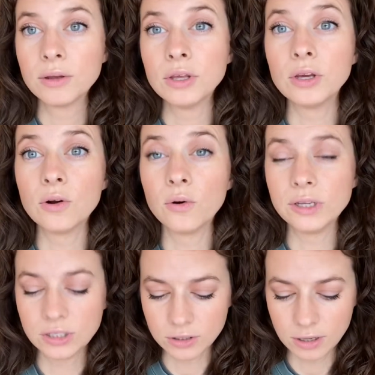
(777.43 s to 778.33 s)
You can always
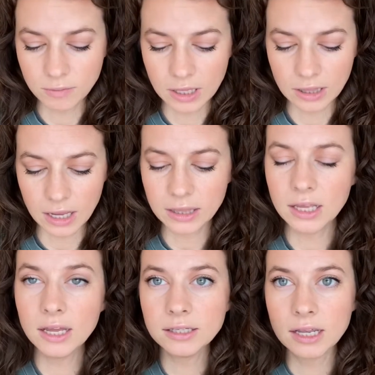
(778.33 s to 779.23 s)
do something like
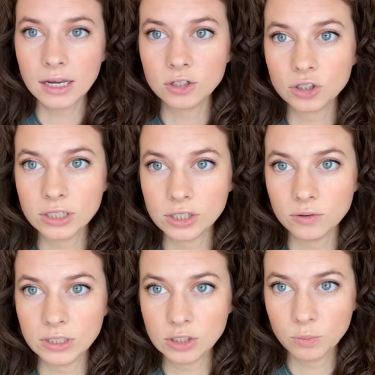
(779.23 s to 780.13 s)
this, like a drizzle
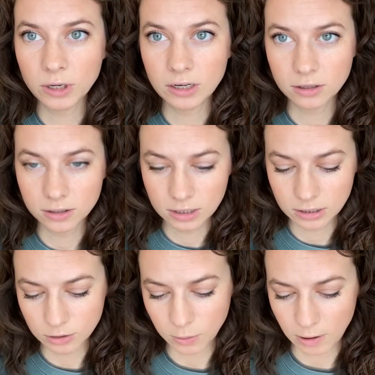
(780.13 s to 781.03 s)
with sprinkles. This
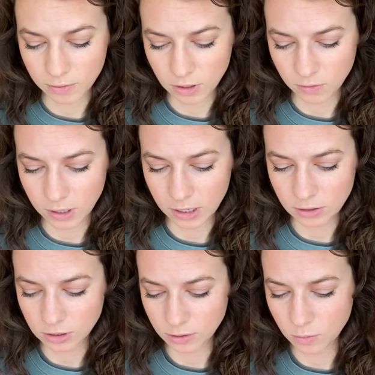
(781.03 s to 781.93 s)
is probably the one I
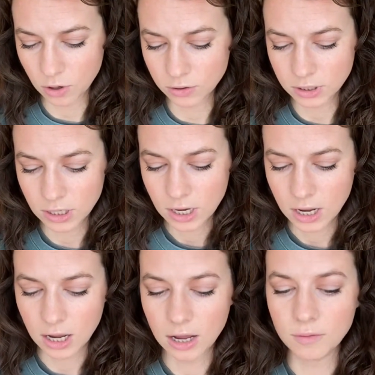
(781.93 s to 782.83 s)
use the most.
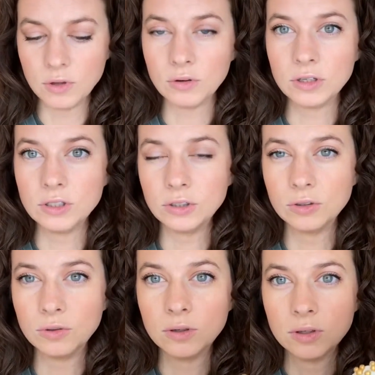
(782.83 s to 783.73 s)
You could do